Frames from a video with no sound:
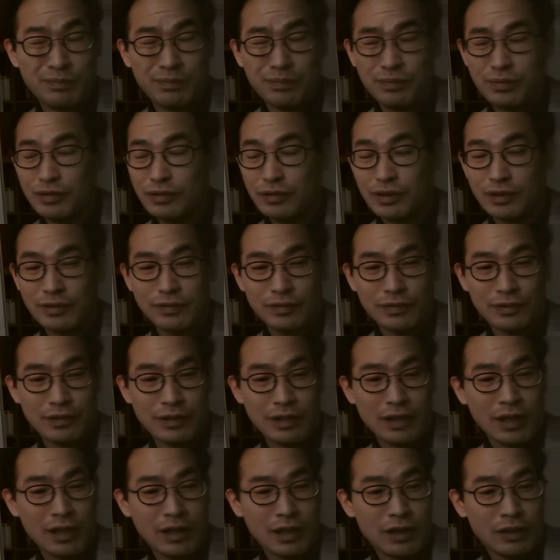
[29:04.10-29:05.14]
beautiful.
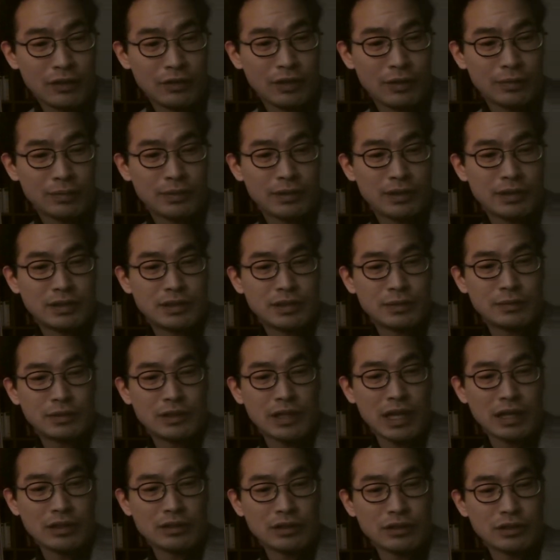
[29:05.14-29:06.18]
You have
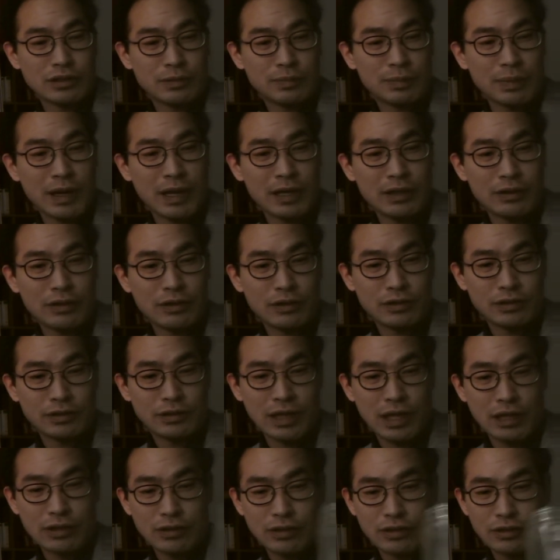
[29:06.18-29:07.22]
desert spiders,
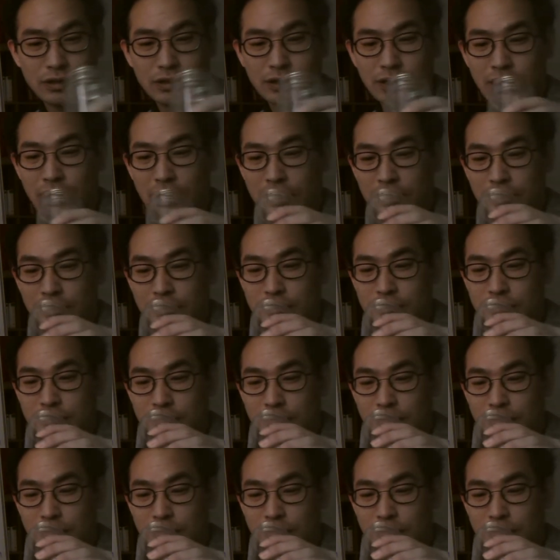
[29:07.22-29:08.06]
desert snakes.